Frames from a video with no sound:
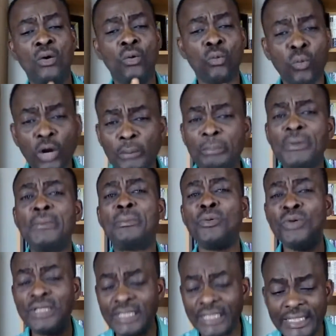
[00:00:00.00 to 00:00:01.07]
what
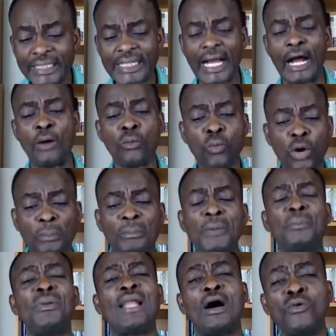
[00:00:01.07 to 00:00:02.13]
people need, and what
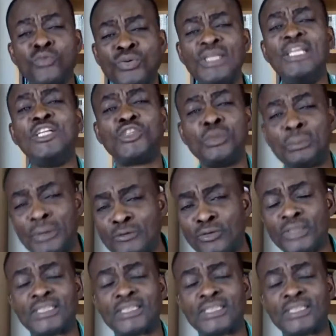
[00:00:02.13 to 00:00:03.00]
people are willing to pay for.